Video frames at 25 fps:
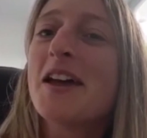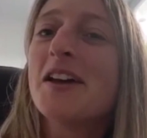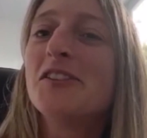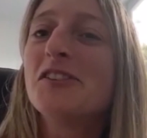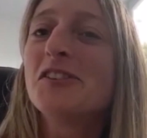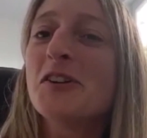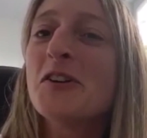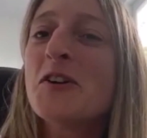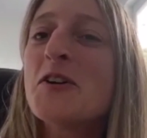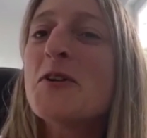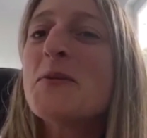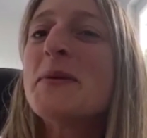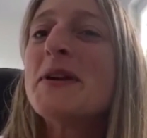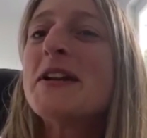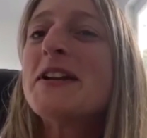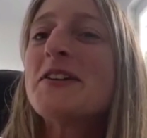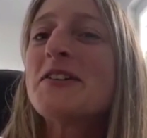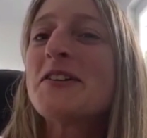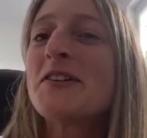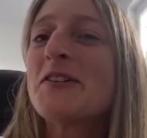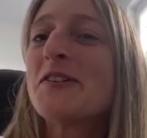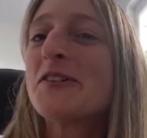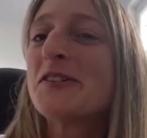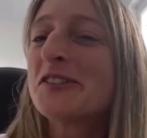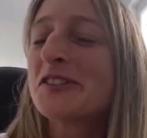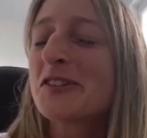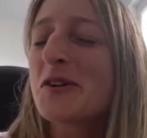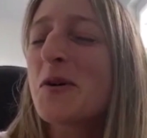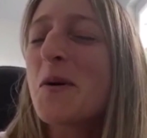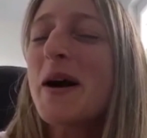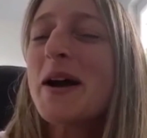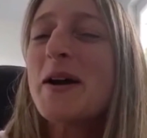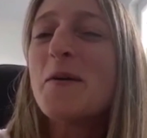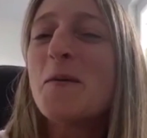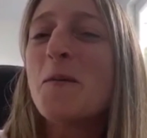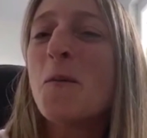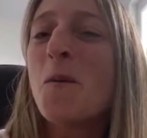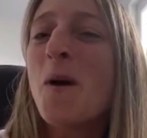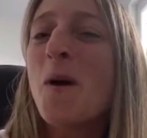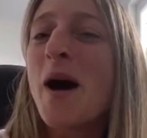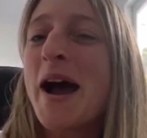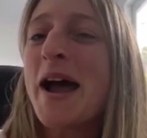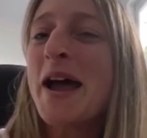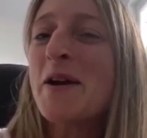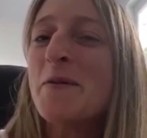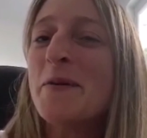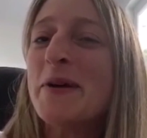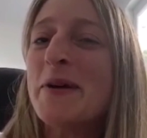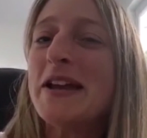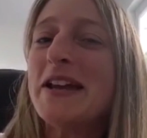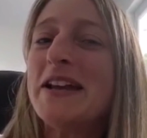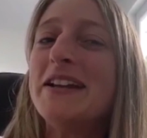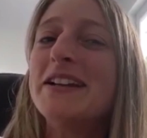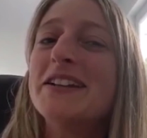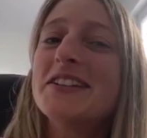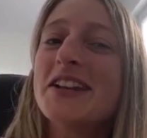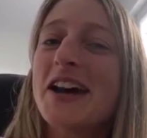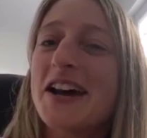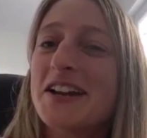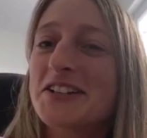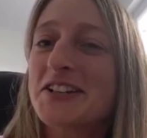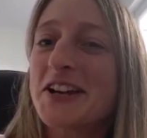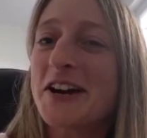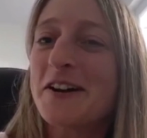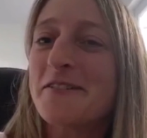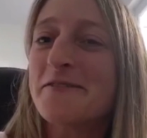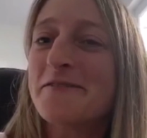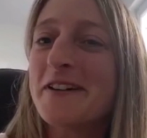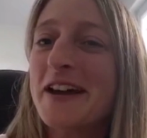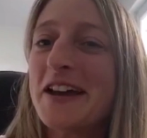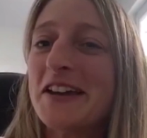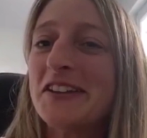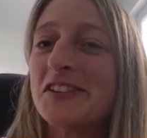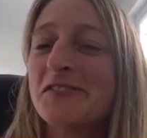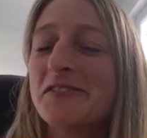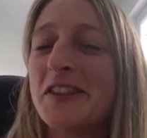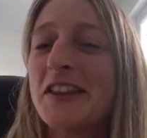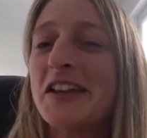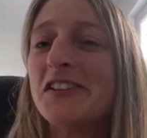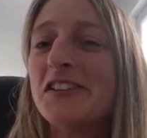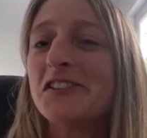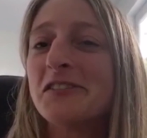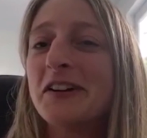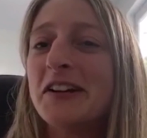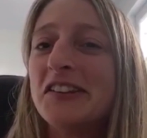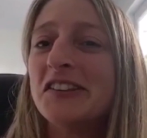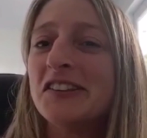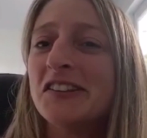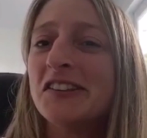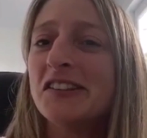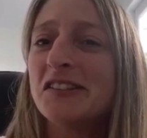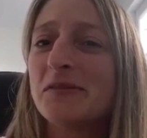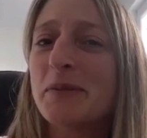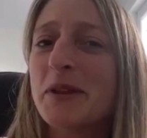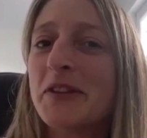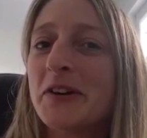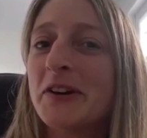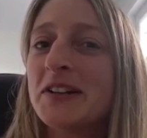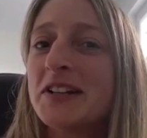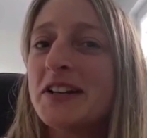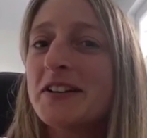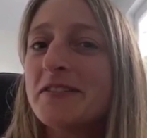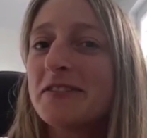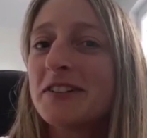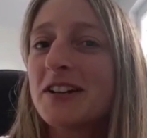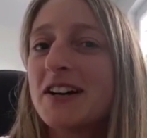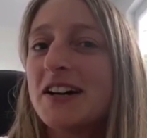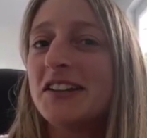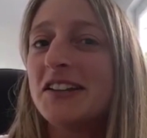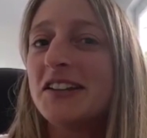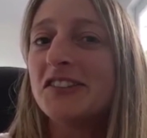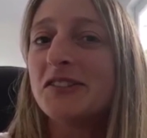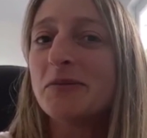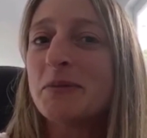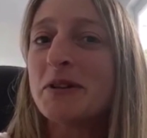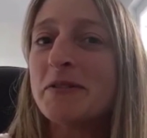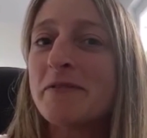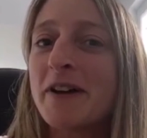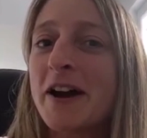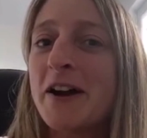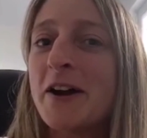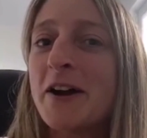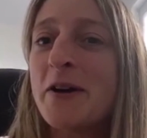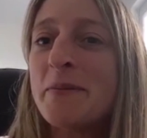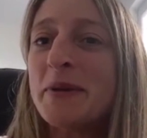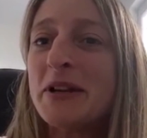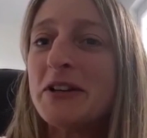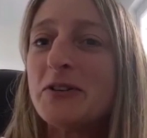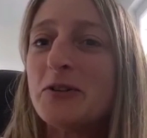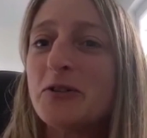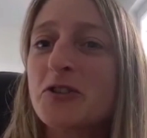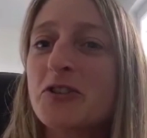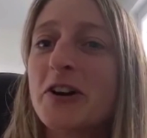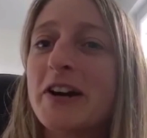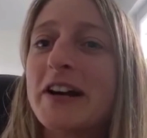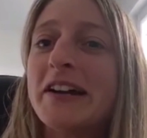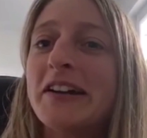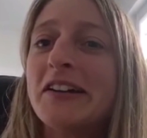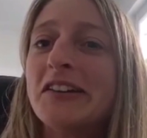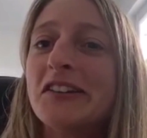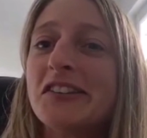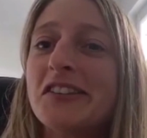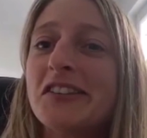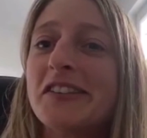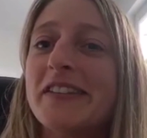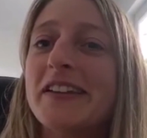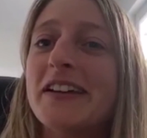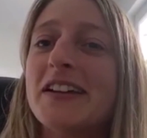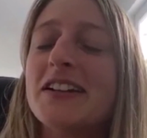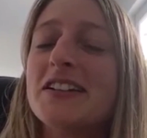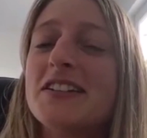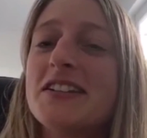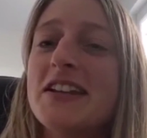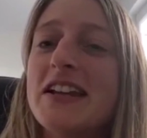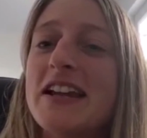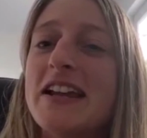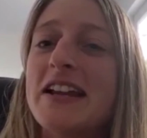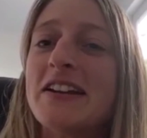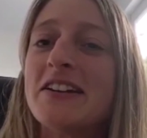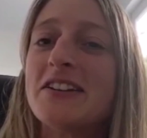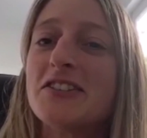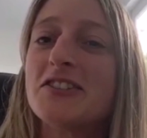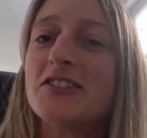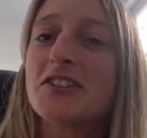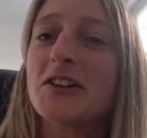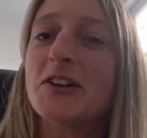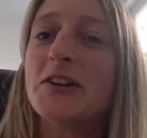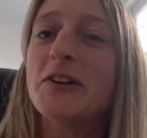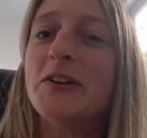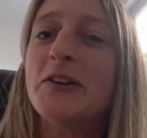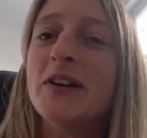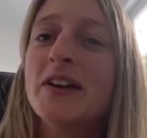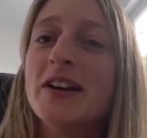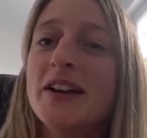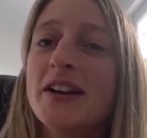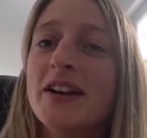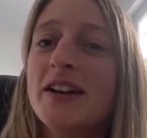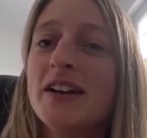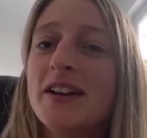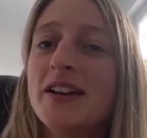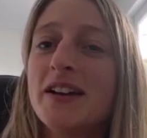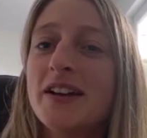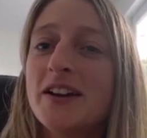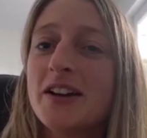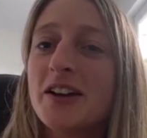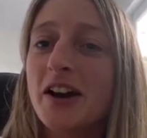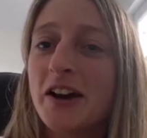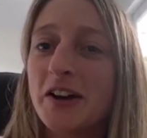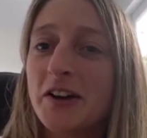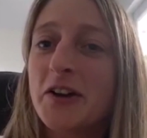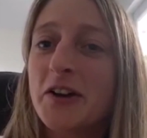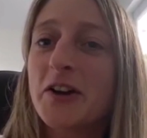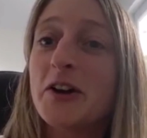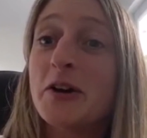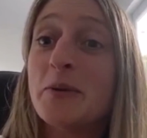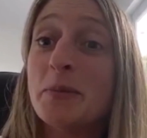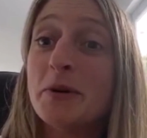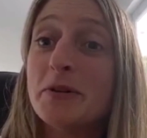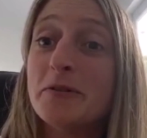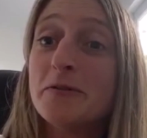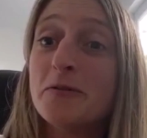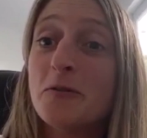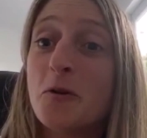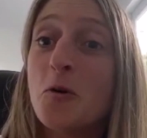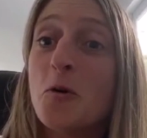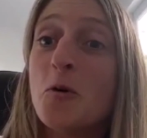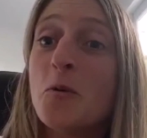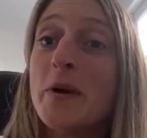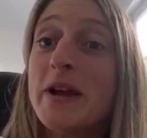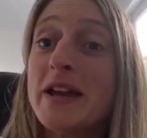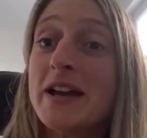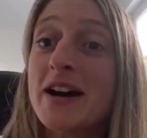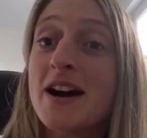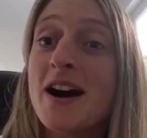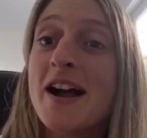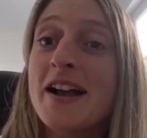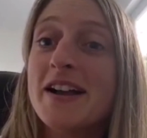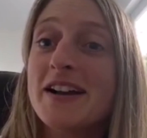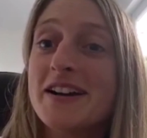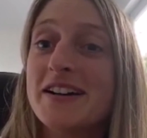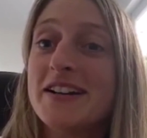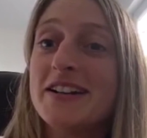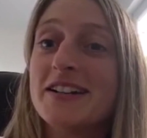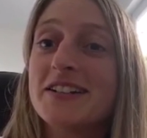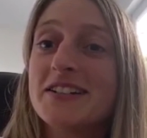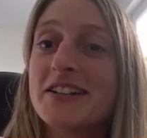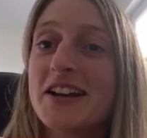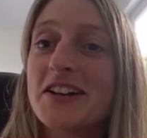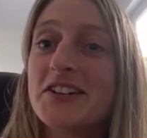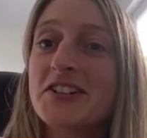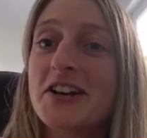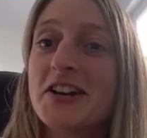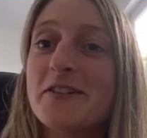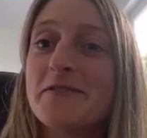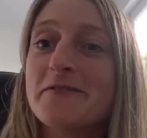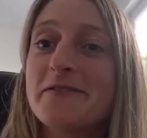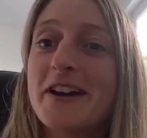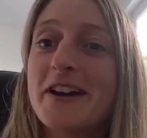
So nobody knows quite why we touch our face for these reasons, but there are definitely some environmental triggers that tend to occur before we are likely to touch our